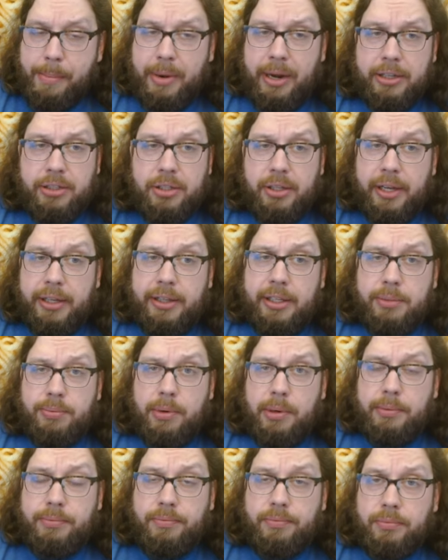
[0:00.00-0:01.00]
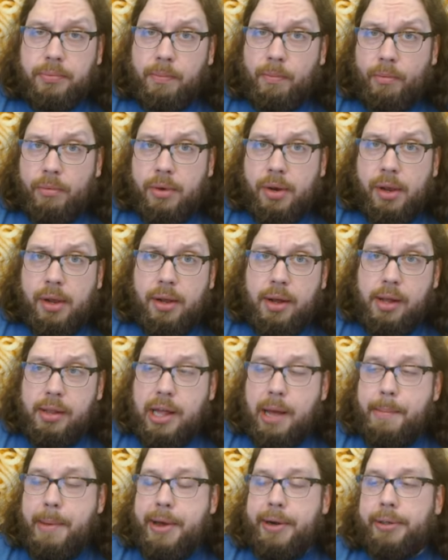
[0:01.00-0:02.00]
I actually like this one a
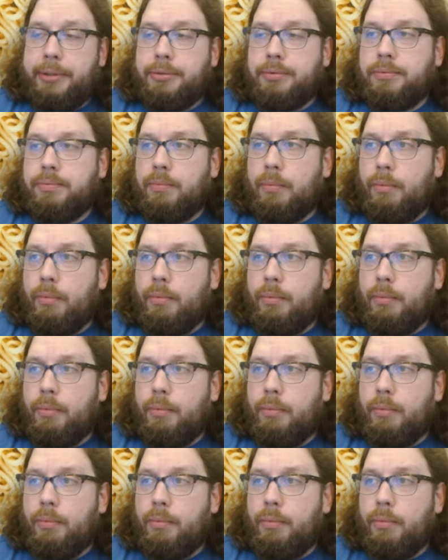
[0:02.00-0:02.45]
lot better.